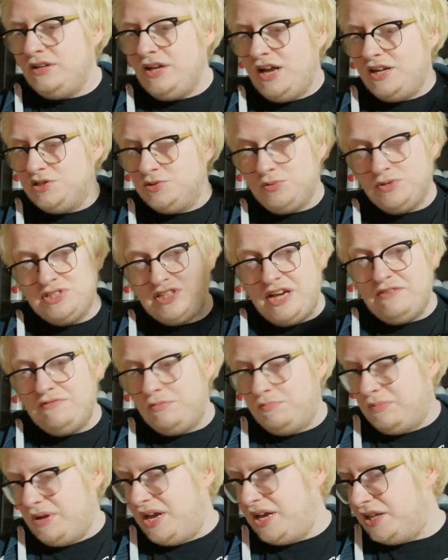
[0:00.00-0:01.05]
As will
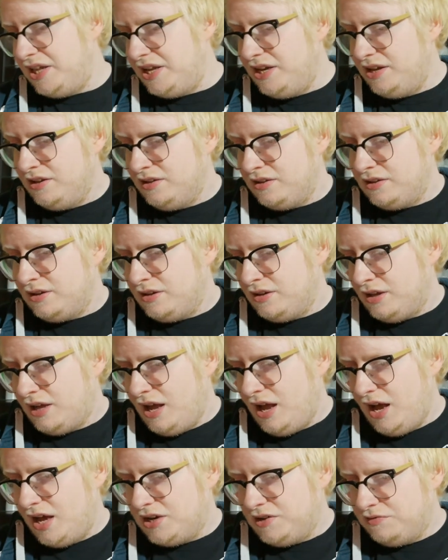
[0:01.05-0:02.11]
David Bailey.
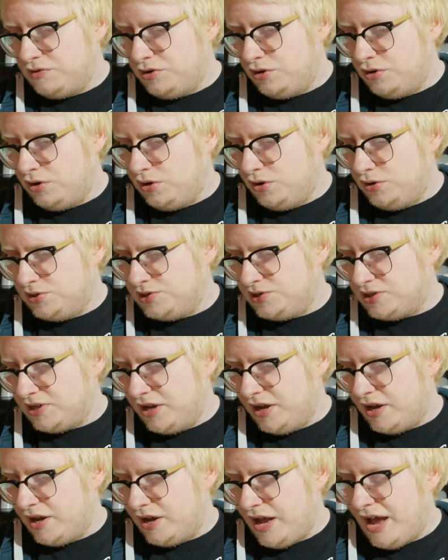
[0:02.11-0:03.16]
And of course,
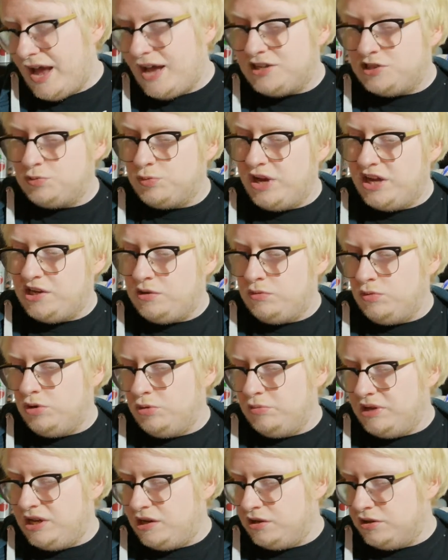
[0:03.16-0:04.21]
uh, Headway will
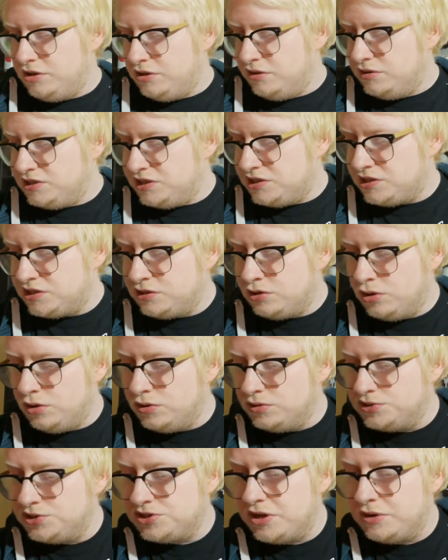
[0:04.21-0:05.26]
be included
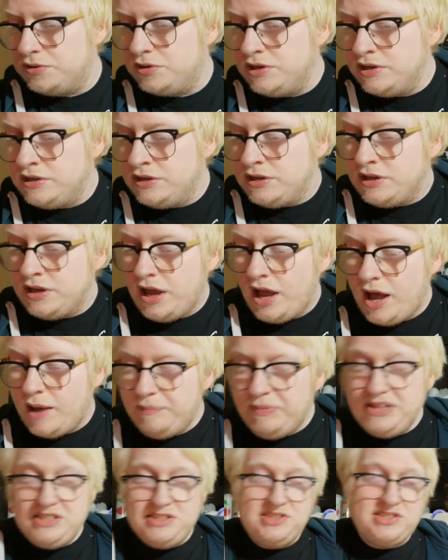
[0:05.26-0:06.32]
also. Uh,
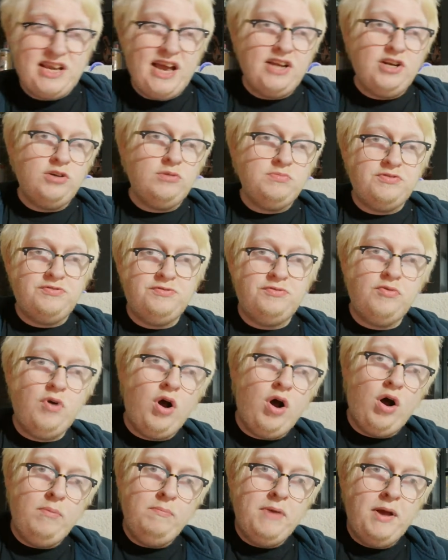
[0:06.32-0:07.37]
this can up
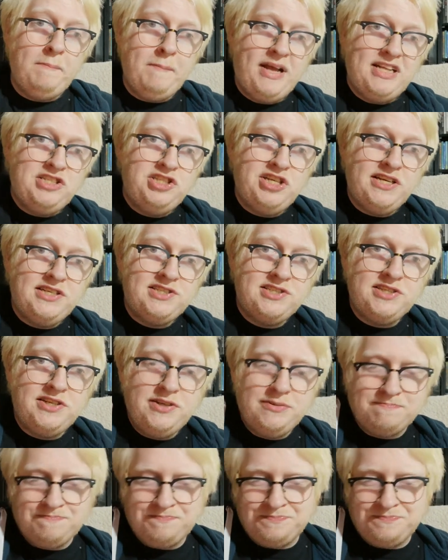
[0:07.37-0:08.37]
from Manchester.